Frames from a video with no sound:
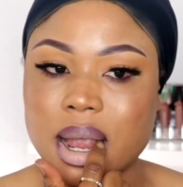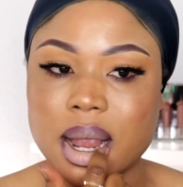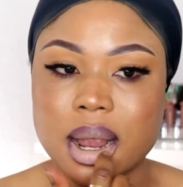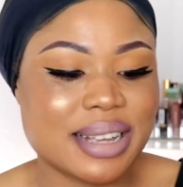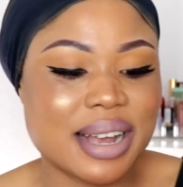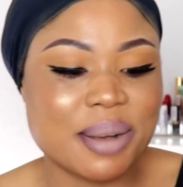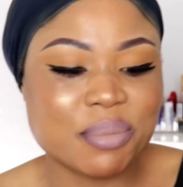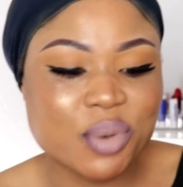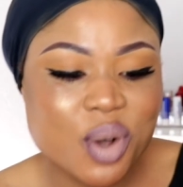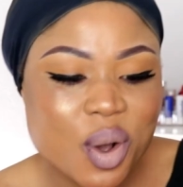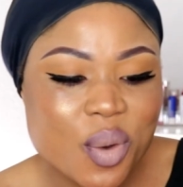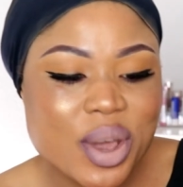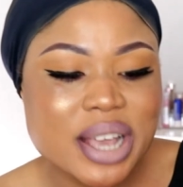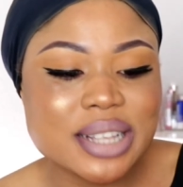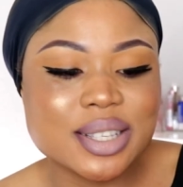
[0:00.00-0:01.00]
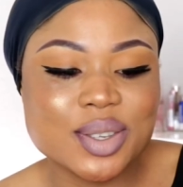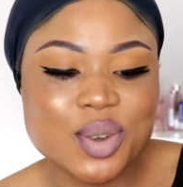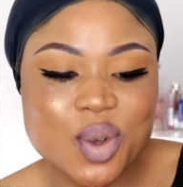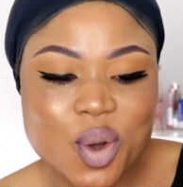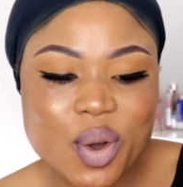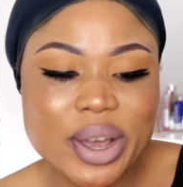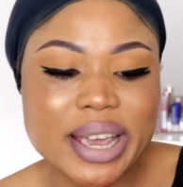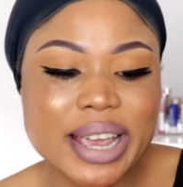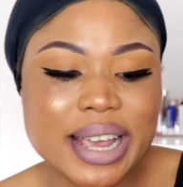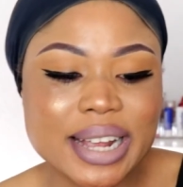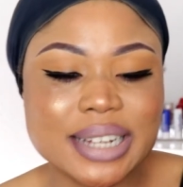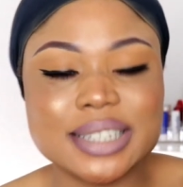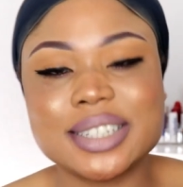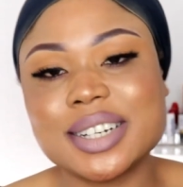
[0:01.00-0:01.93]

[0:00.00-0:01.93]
I'm going to go in